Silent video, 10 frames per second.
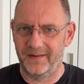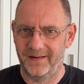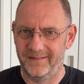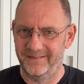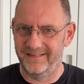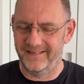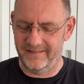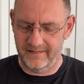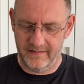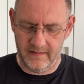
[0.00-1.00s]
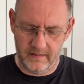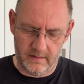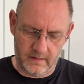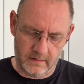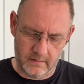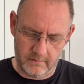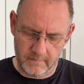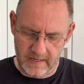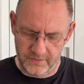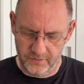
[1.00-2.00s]
Did you just lick it then?
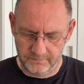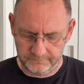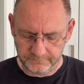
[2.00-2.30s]
Might have done.